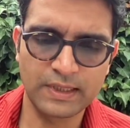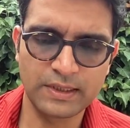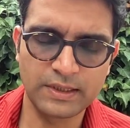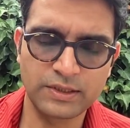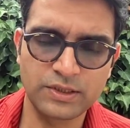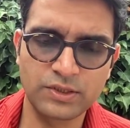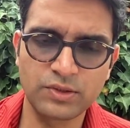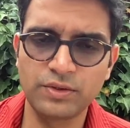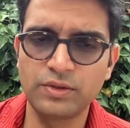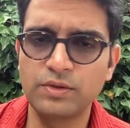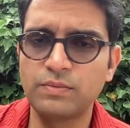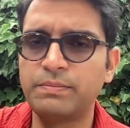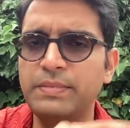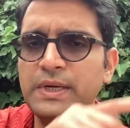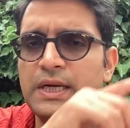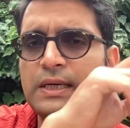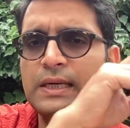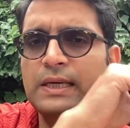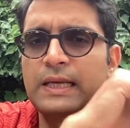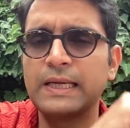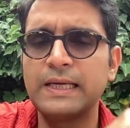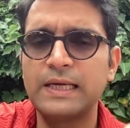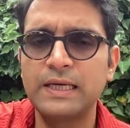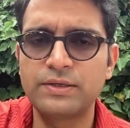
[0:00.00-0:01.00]
so you
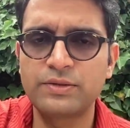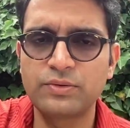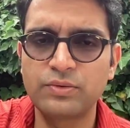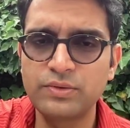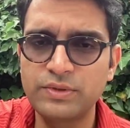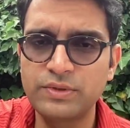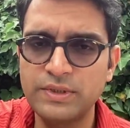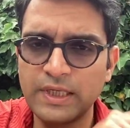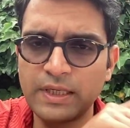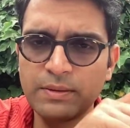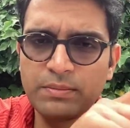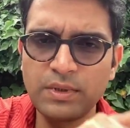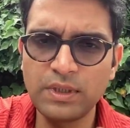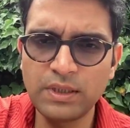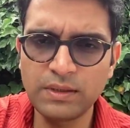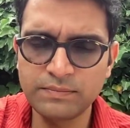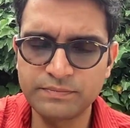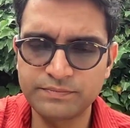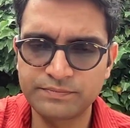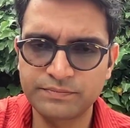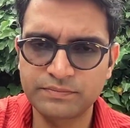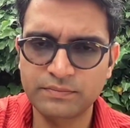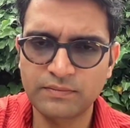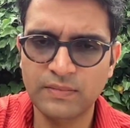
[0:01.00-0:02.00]
build like a truth table
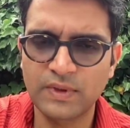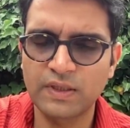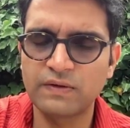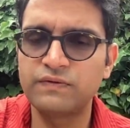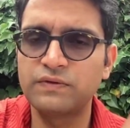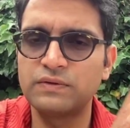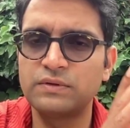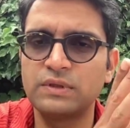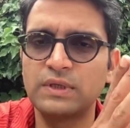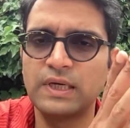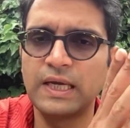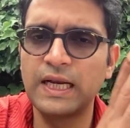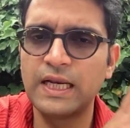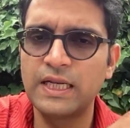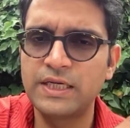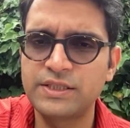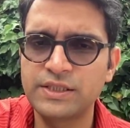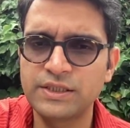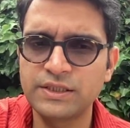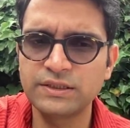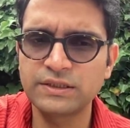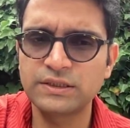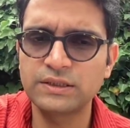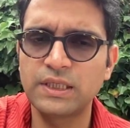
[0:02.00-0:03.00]
for the
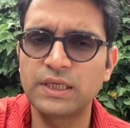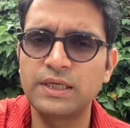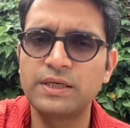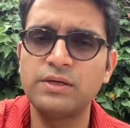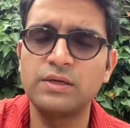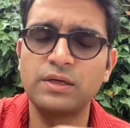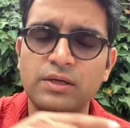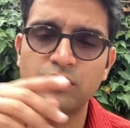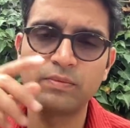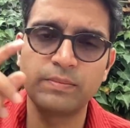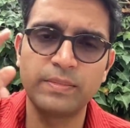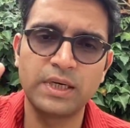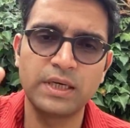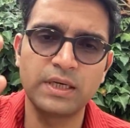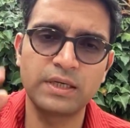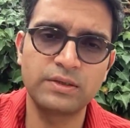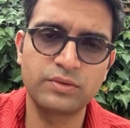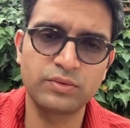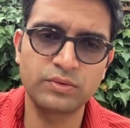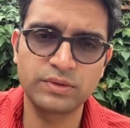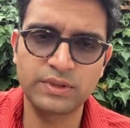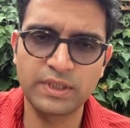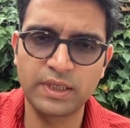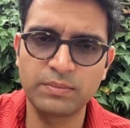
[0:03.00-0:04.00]
LHS, and you build a
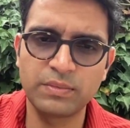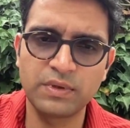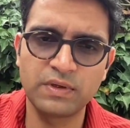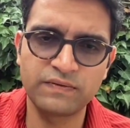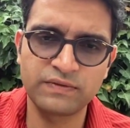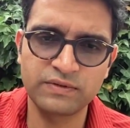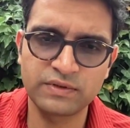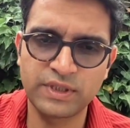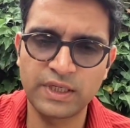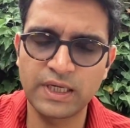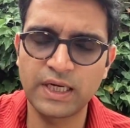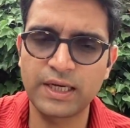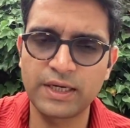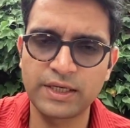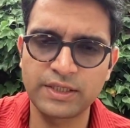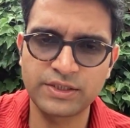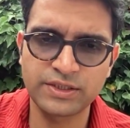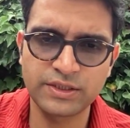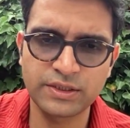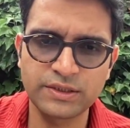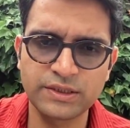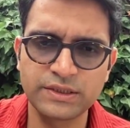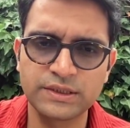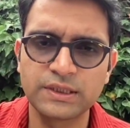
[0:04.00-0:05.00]
truth table for the
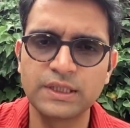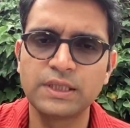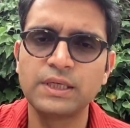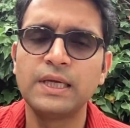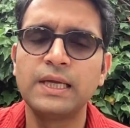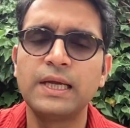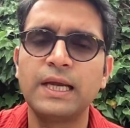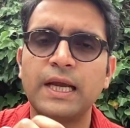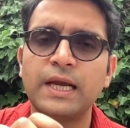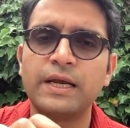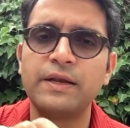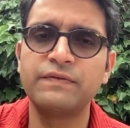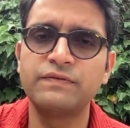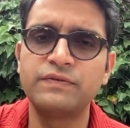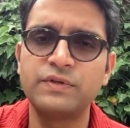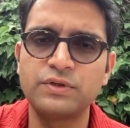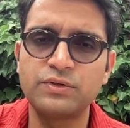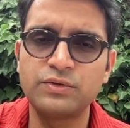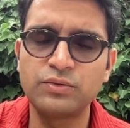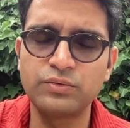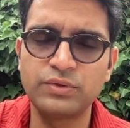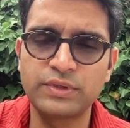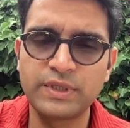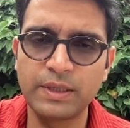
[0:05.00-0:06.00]
RHS, and if the
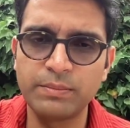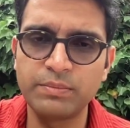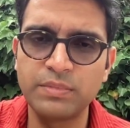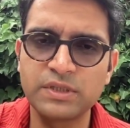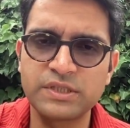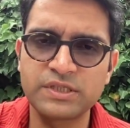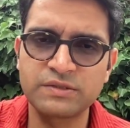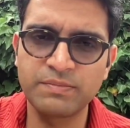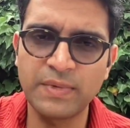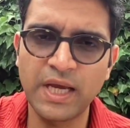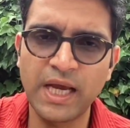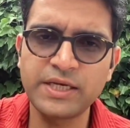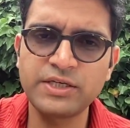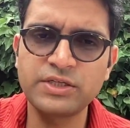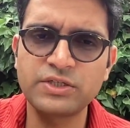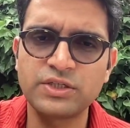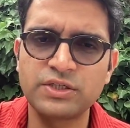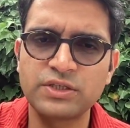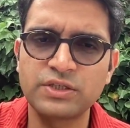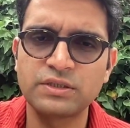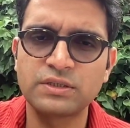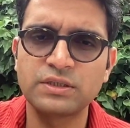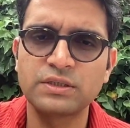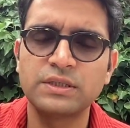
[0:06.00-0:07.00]
truth tables
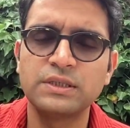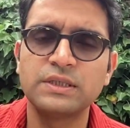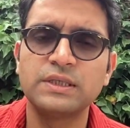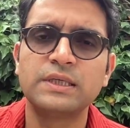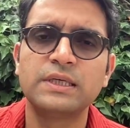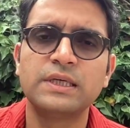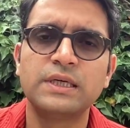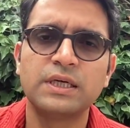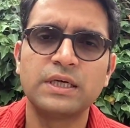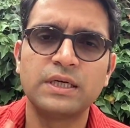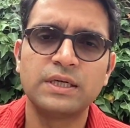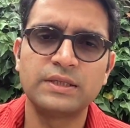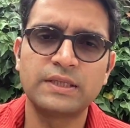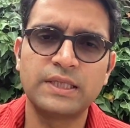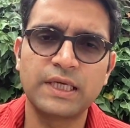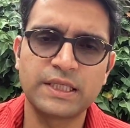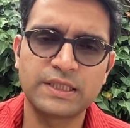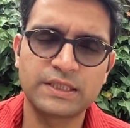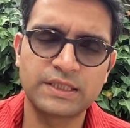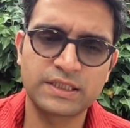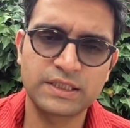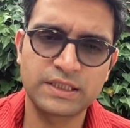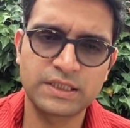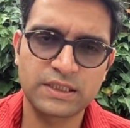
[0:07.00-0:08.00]
match,
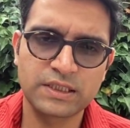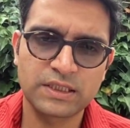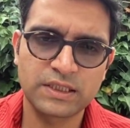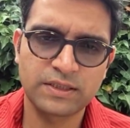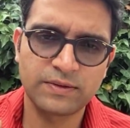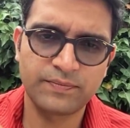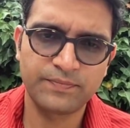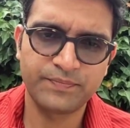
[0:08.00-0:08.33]
that's